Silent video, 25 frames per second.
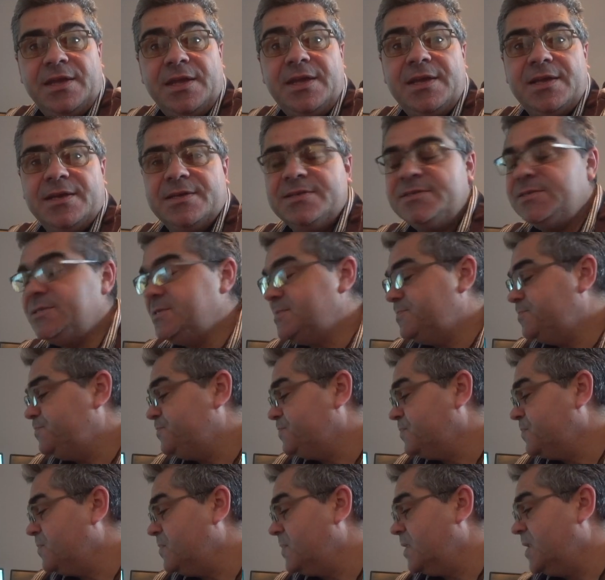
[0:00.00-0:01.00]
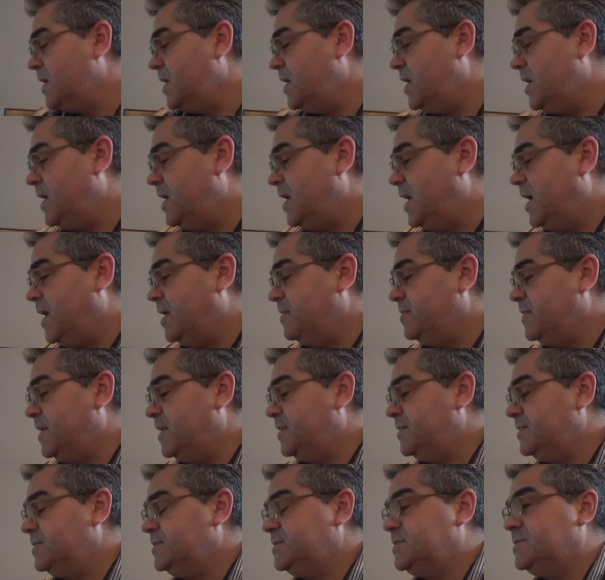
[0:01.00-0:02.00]
years, and
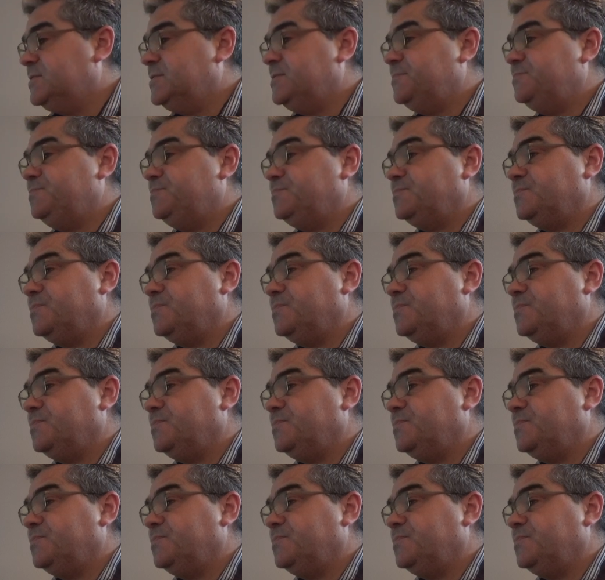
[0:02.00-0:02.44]
that is